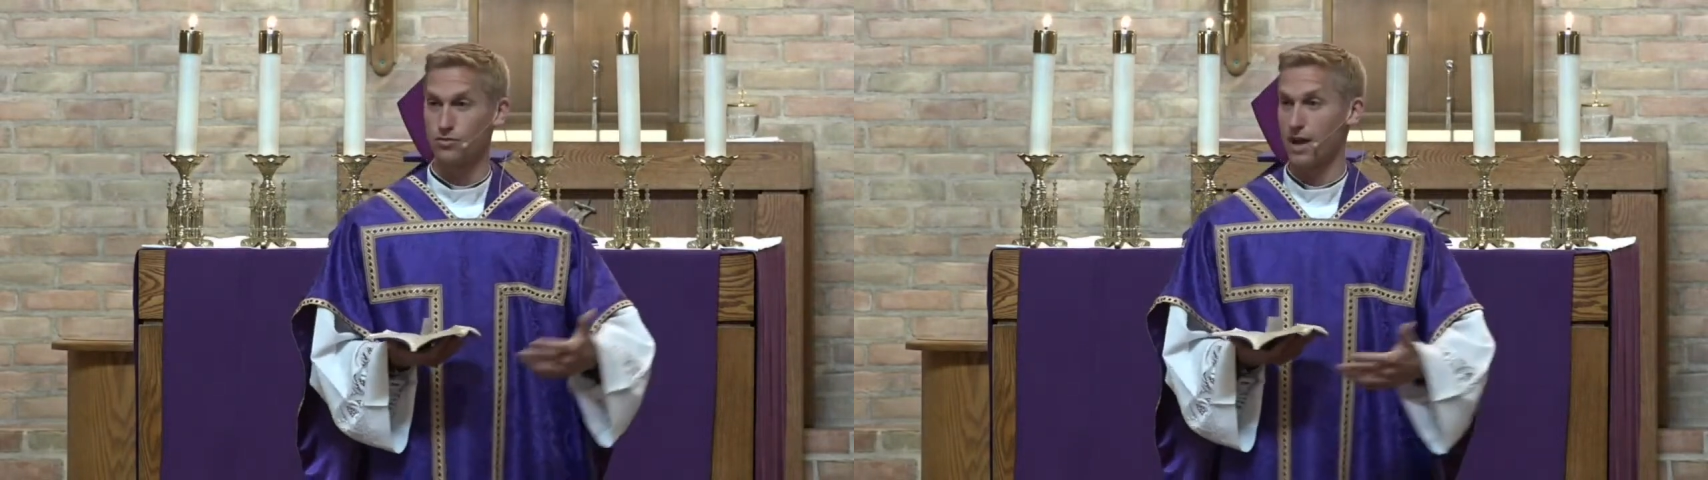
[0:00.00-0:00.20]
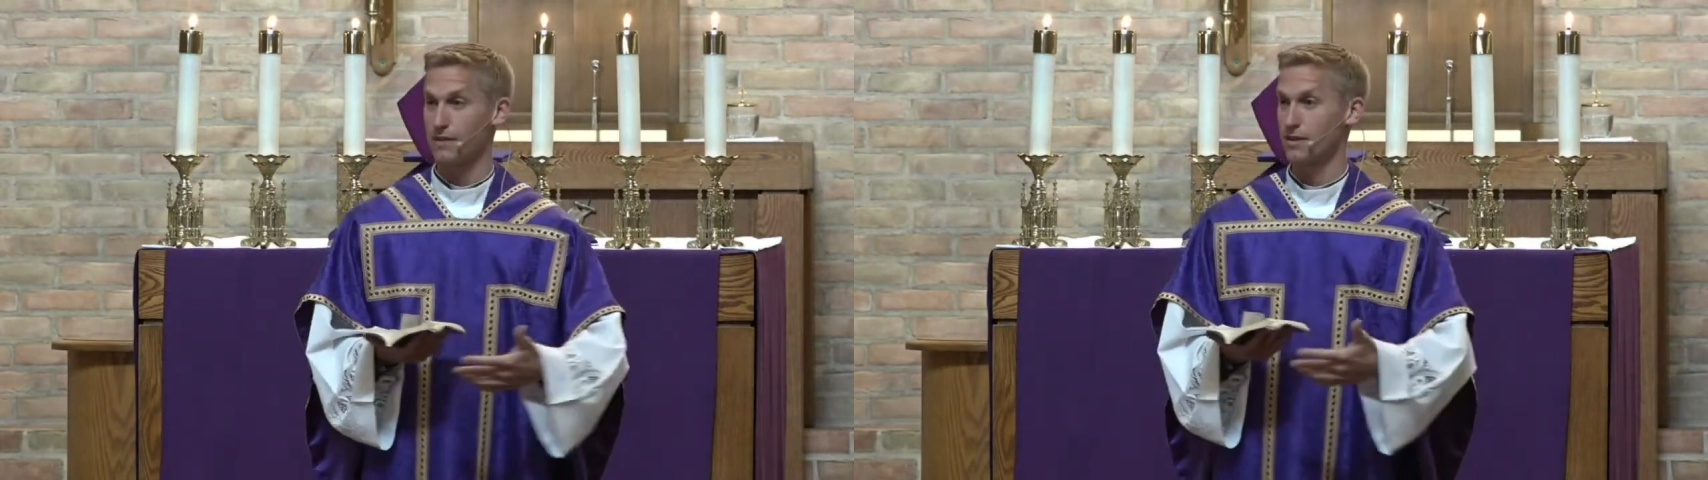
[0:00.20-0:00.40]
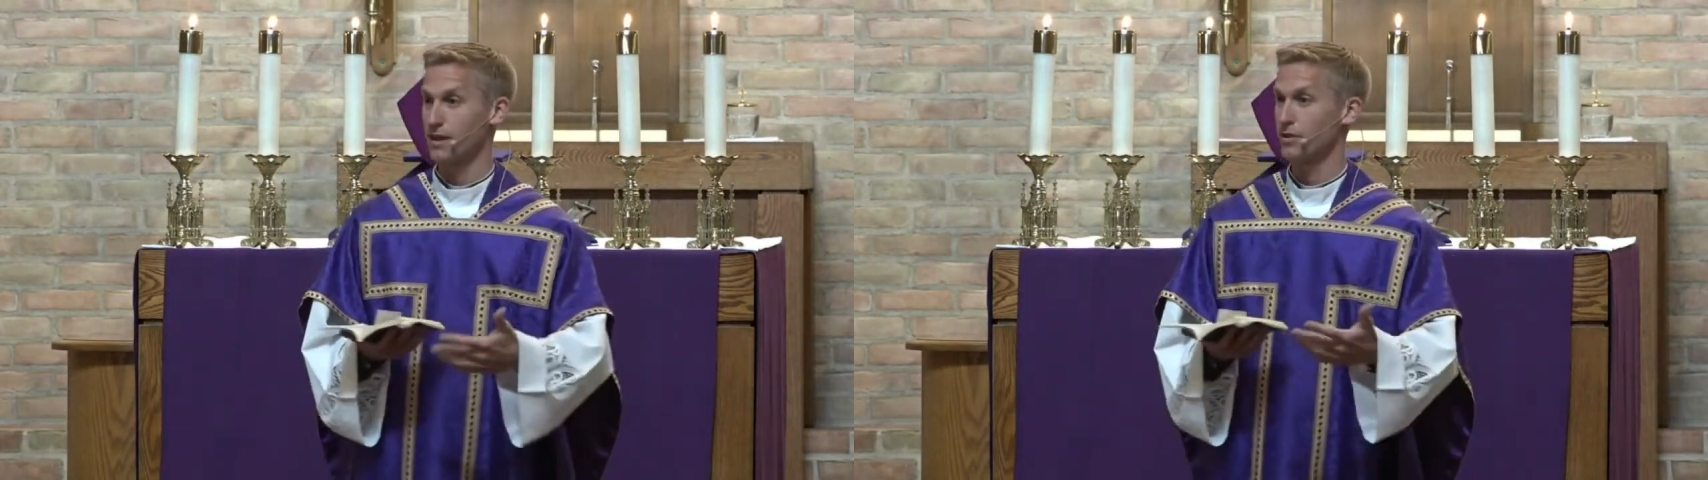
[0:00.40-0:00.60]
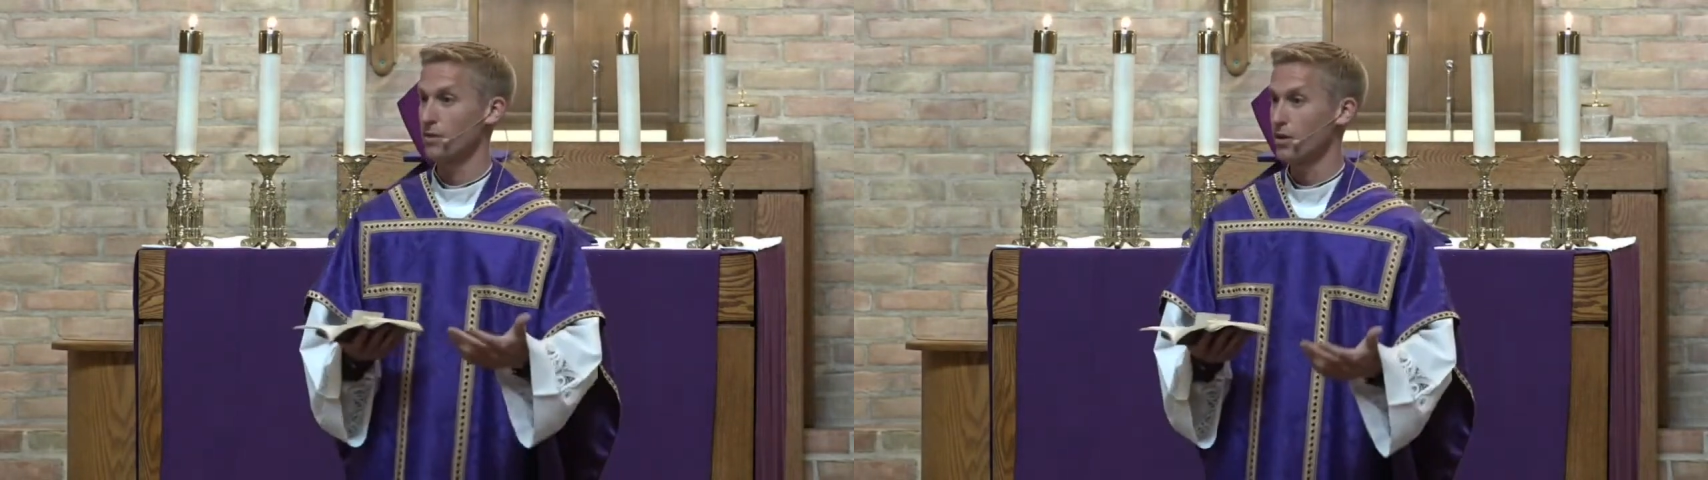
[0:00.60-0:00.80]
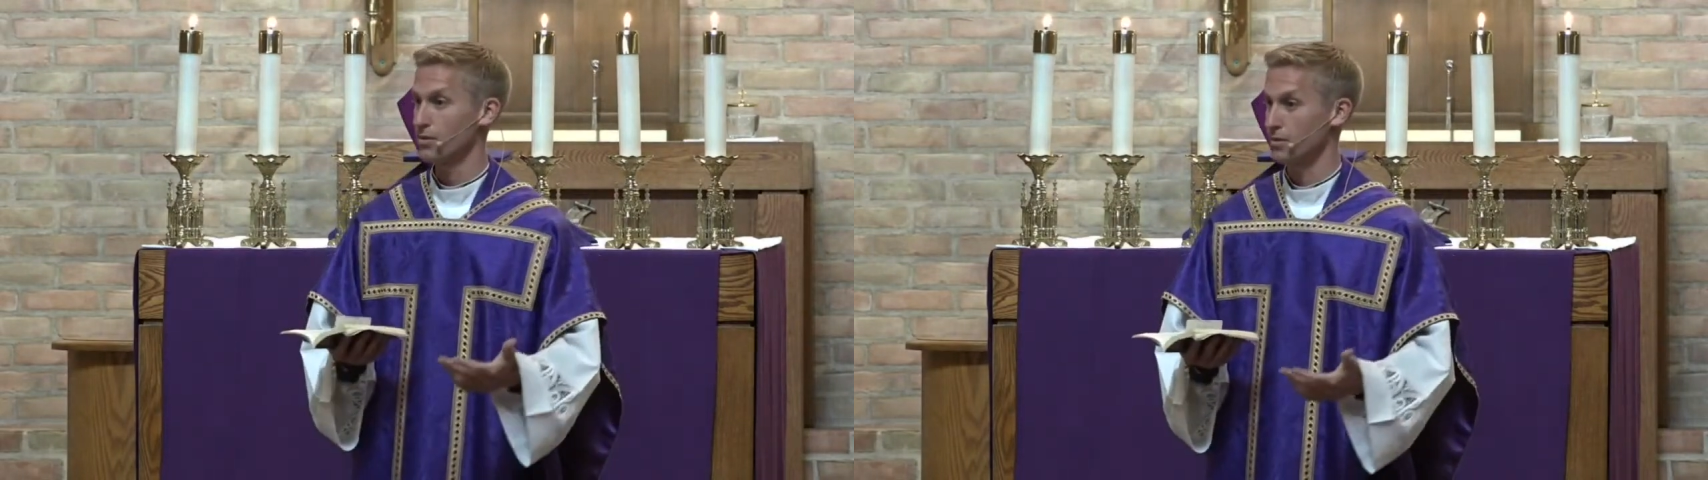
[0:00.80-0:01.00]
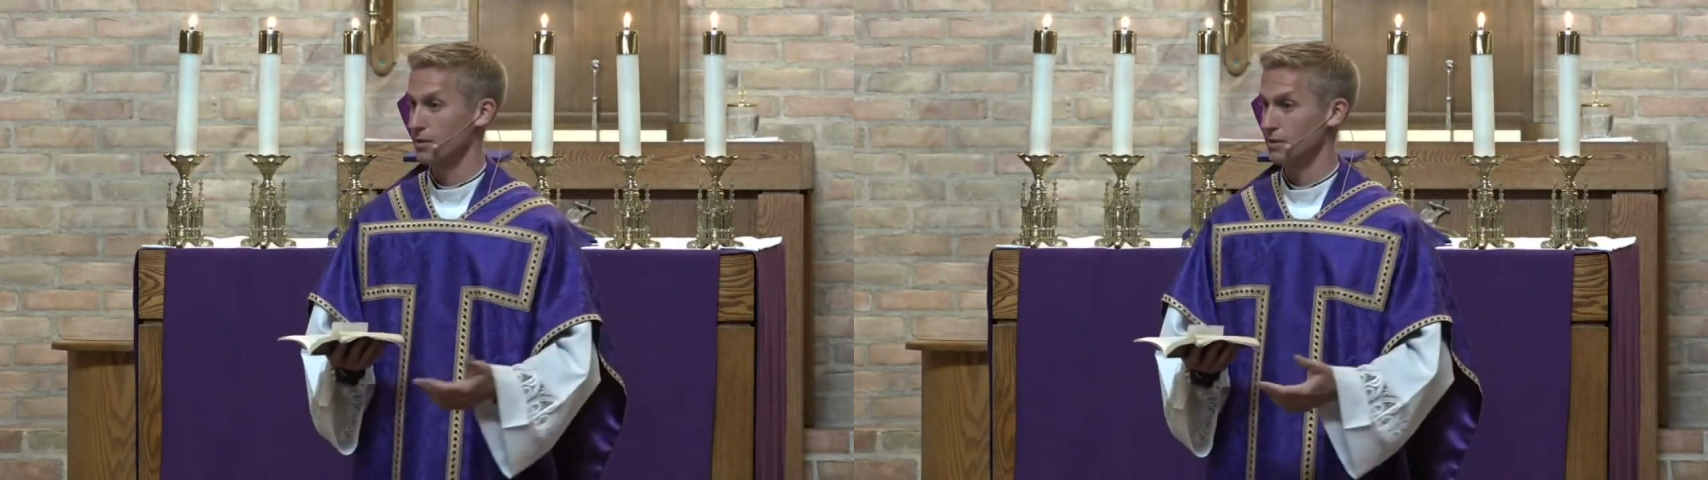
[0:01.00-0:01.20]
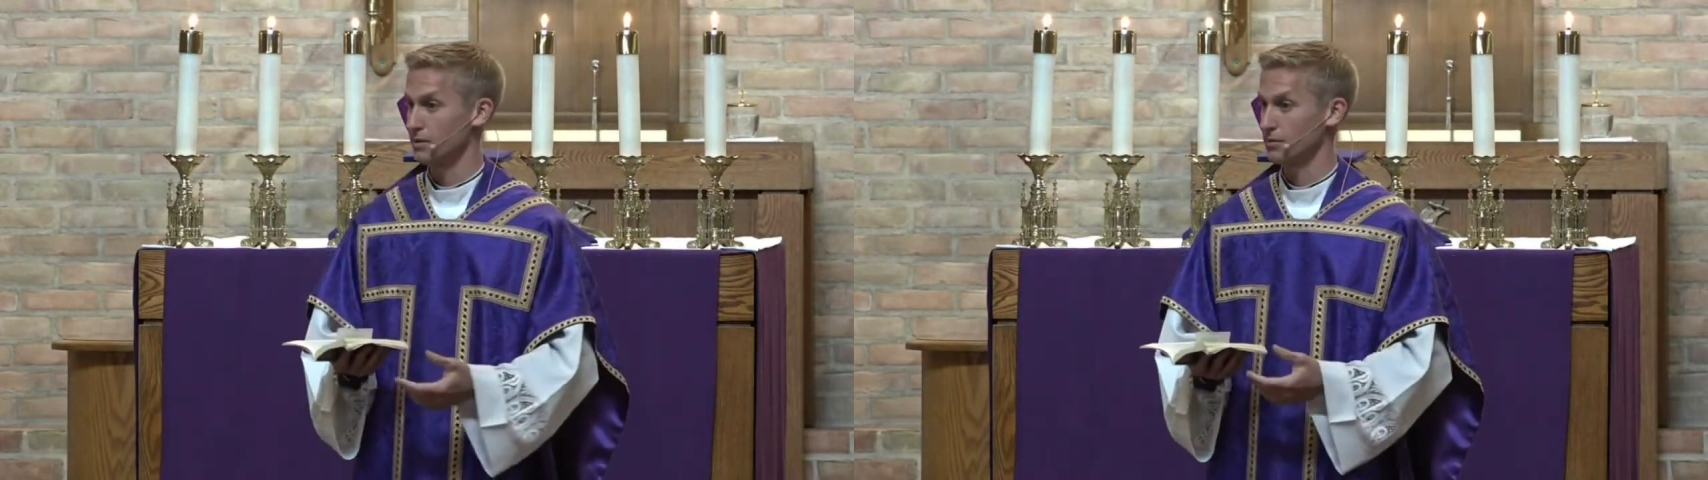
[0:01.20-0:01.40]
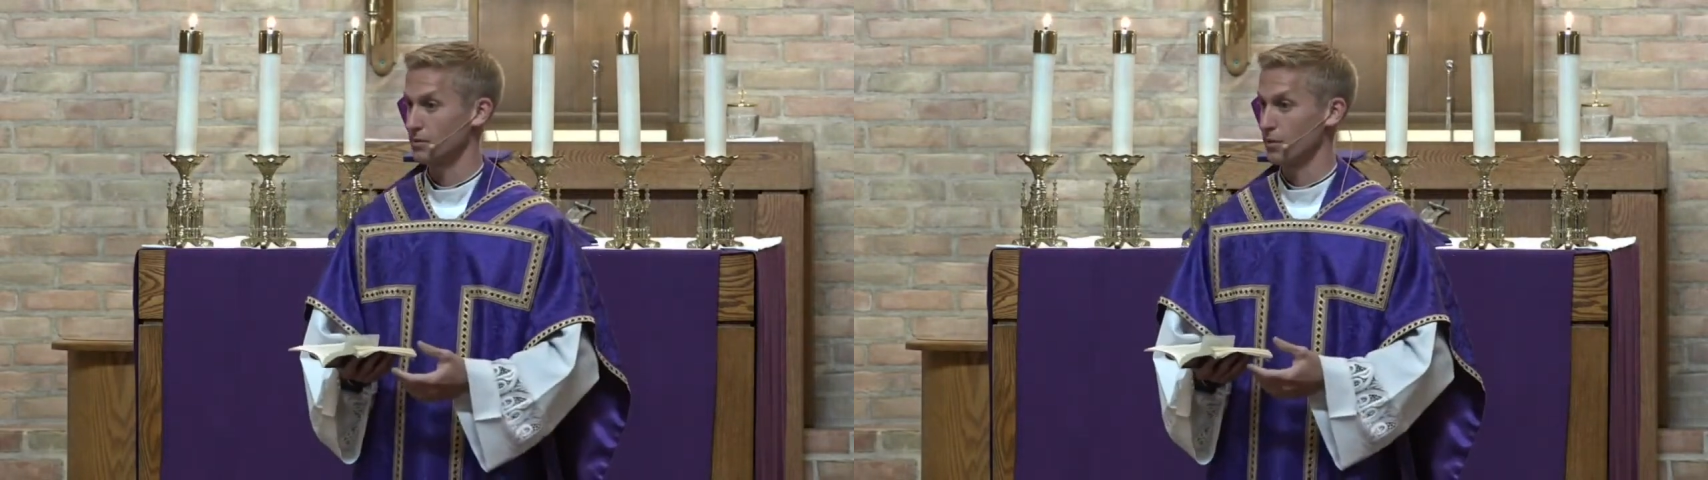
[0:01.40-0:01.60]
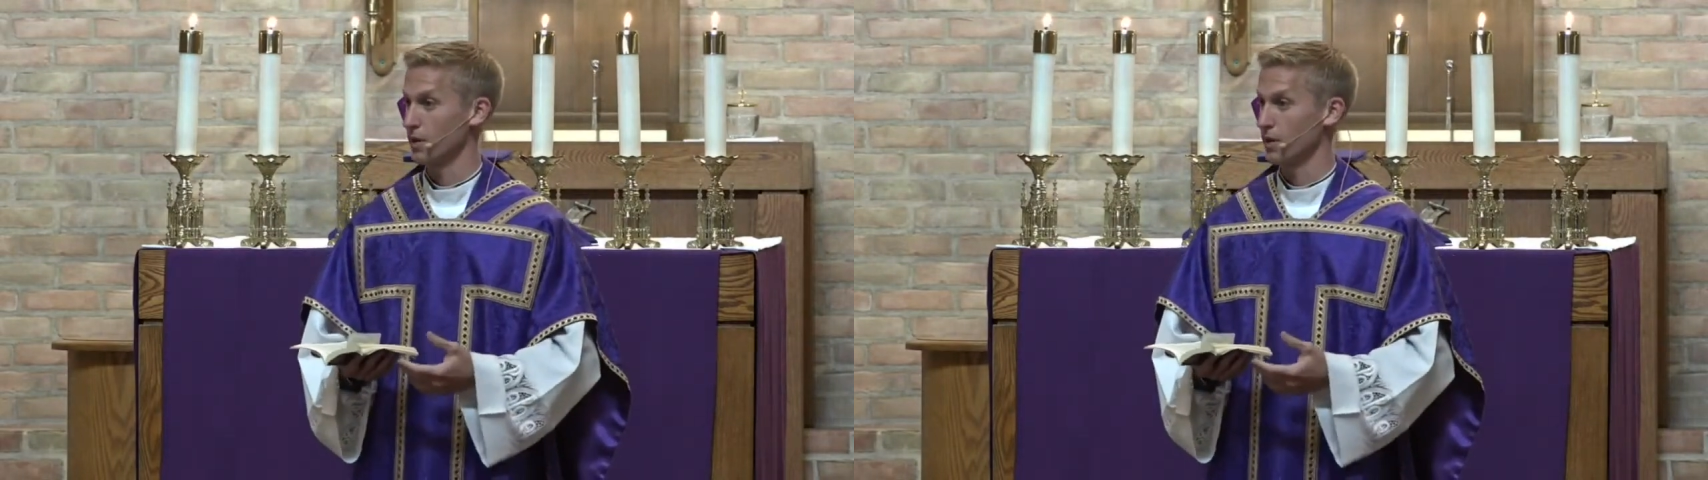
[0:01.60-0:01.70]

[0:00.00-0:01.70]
driving on the road,